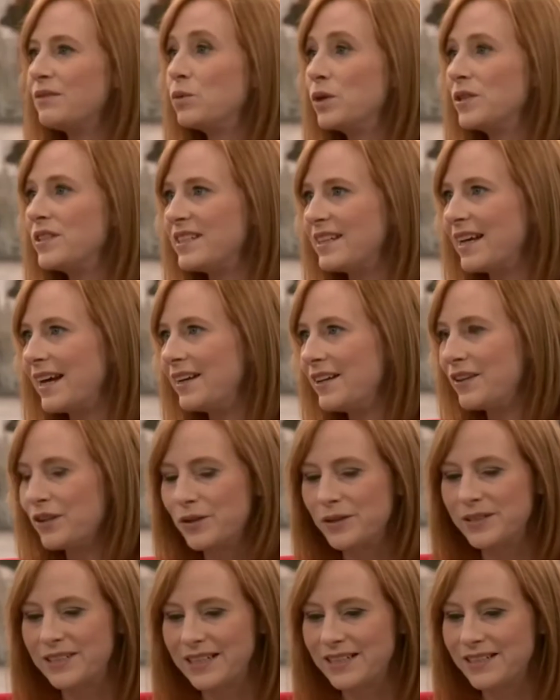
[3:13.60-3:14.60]
once again in the
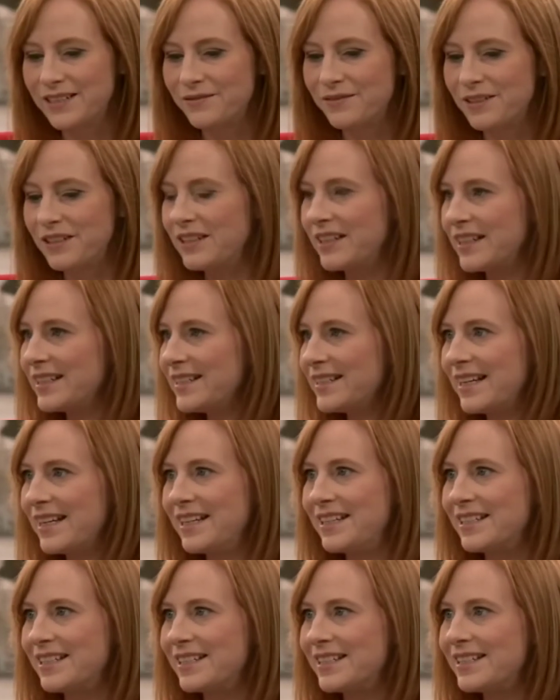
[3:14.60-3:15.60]
context of the United
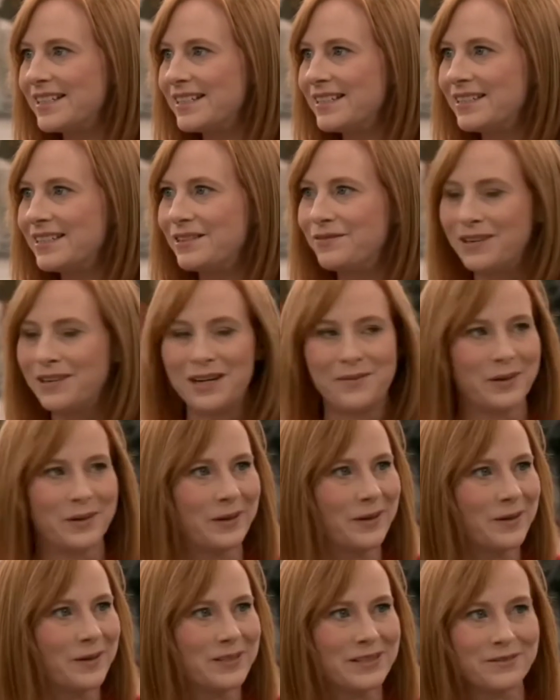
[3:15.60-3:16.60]
Nations Development Goals.